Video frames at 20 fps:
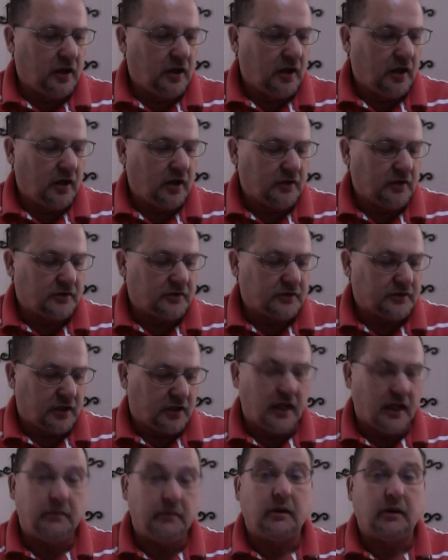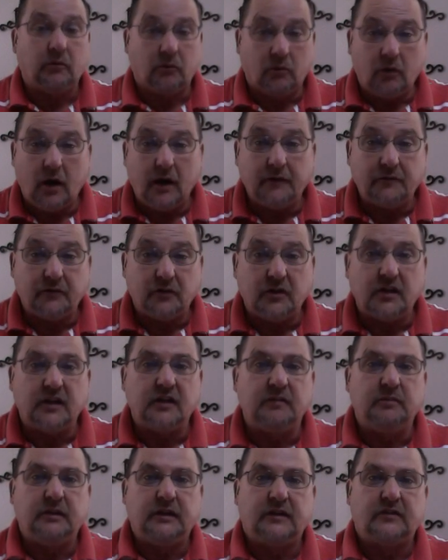others claiming rightfully
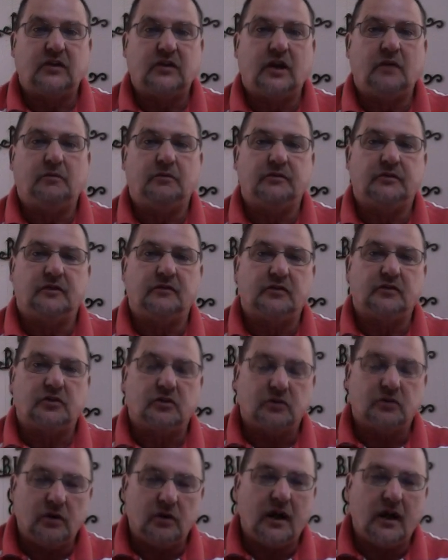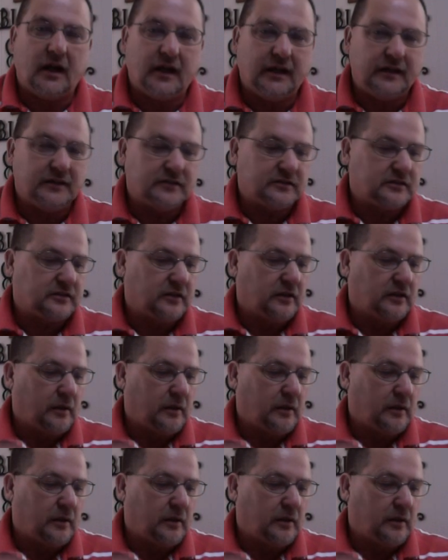to be disciples of Christ,